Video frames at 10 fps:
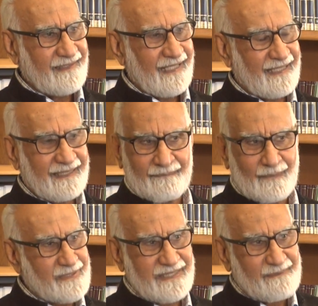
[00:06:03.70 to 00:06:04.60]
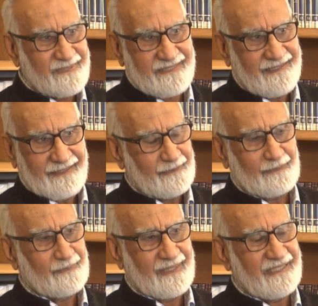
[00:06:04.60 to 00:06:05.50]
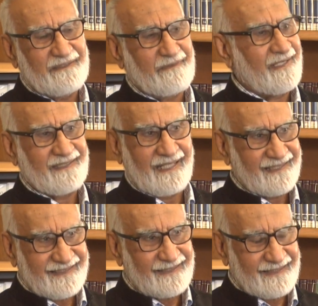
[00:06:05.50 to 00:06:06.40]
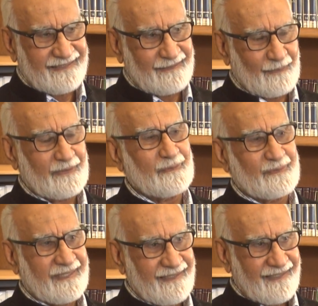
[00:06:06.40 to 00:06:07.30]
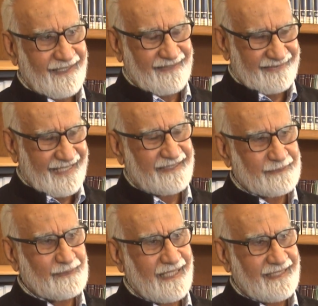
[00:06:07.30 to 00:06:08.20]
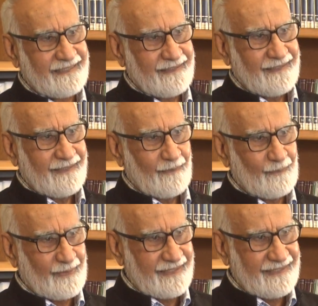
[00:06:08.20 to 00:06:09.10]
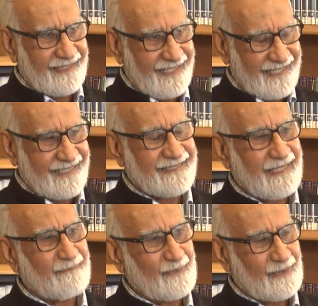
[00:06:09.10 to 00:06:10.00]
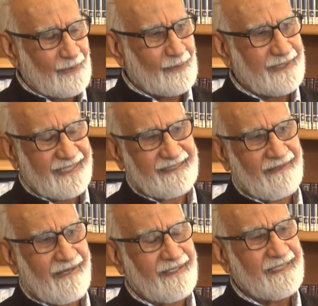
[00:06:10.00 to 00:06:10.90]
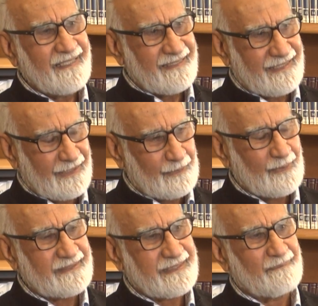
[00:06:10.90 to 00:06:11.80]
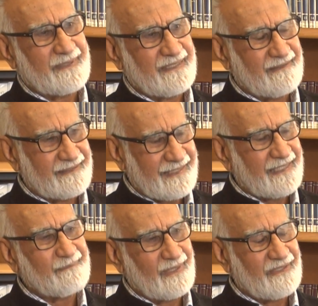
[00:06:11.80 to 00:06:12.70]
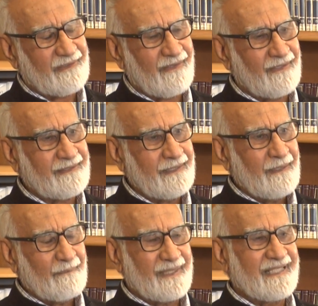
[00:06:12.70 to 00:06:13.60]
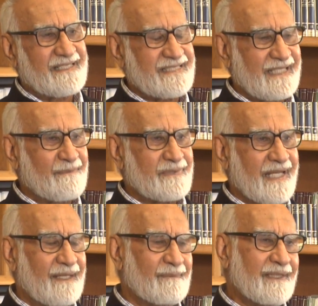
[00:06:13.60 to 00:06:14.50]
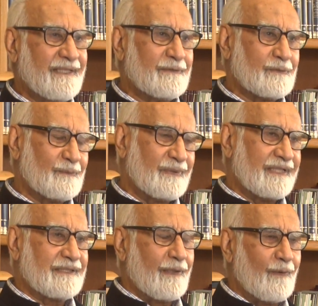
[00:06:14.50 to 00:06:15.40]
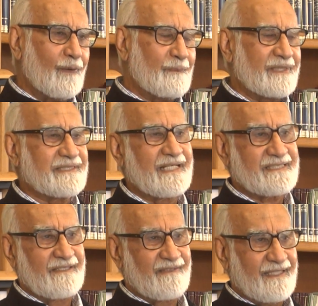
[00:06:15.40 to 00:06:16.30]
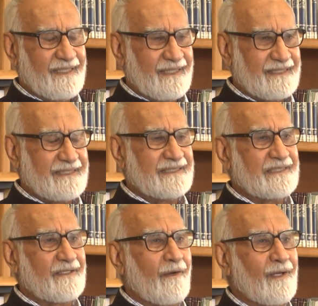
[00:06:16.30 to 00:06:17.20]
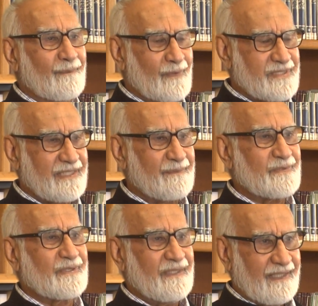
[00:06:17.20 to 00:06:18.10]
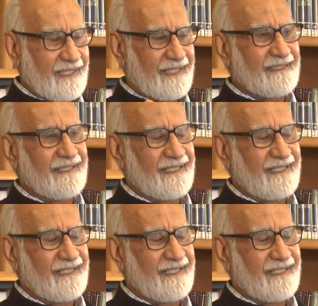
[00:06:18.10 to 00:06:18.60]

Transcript: and the Muslims, you believe, are not going to react to that. We hate them. We know they are wrong. They are doing something terribly wrong. But at the same time, to bring the whole picture as these are all Muslims and